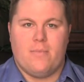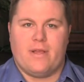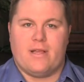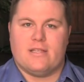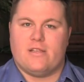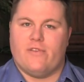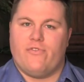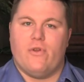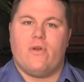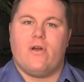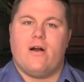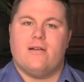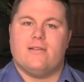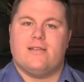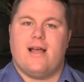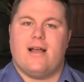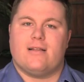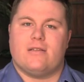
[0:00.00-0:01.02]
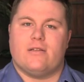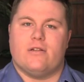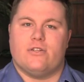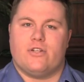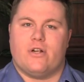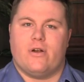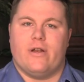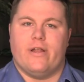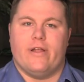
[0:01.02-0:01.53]
because if you contact an
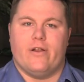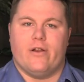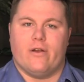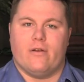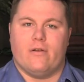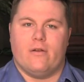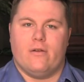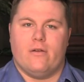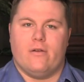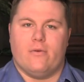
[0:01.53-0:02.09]
attorney, you're,